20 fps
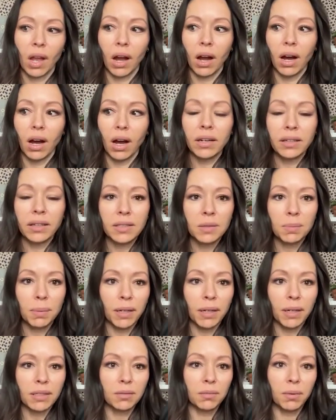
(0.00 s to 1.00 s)

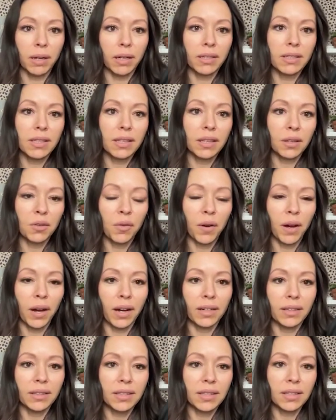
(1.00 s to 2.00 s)
unexpected ways that you've
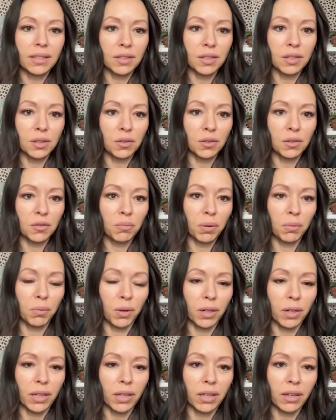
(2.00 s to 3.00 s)
had since you've been
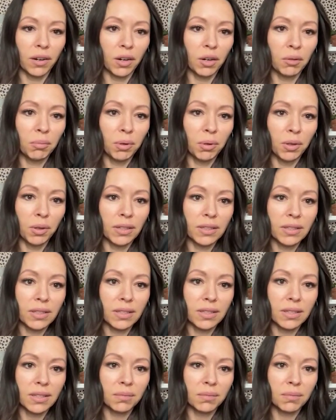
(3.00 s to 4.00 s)
working on putting
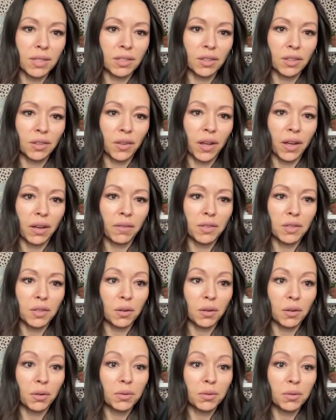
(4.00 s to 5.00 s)
systems in your life. And
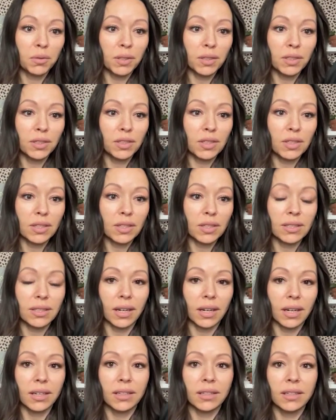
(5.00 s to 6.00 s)
so I was really just
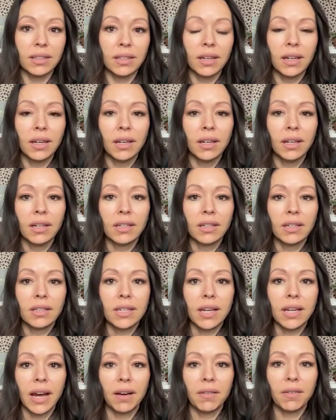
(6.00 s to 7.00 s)
excited
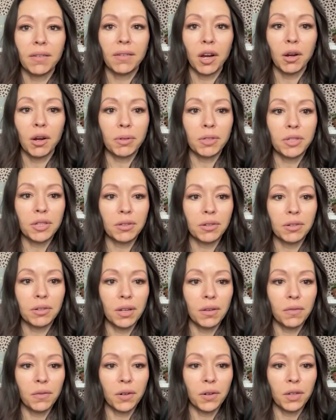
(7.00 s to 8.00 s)
to have an
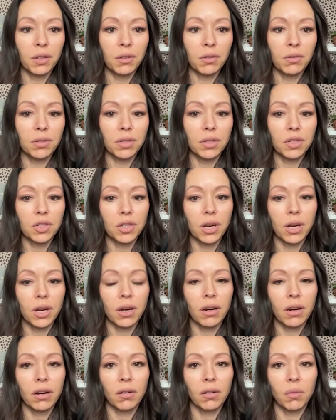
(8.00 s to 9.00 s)
opportunity for you to
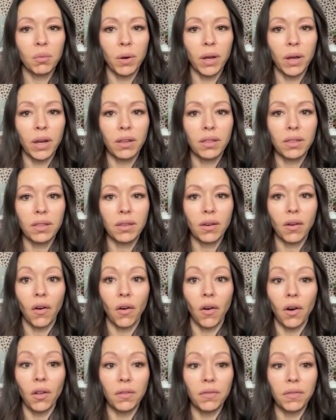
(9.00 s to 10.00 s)
share with
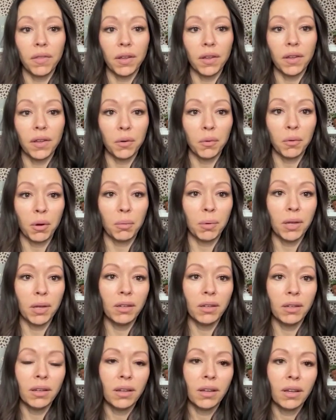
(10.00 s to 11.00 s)
all of the other
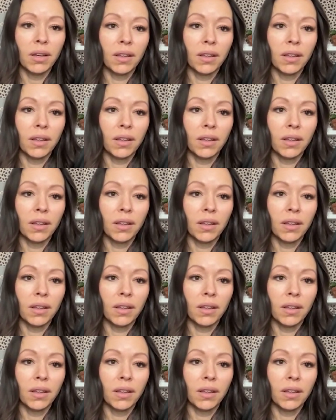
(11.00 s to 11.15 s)
women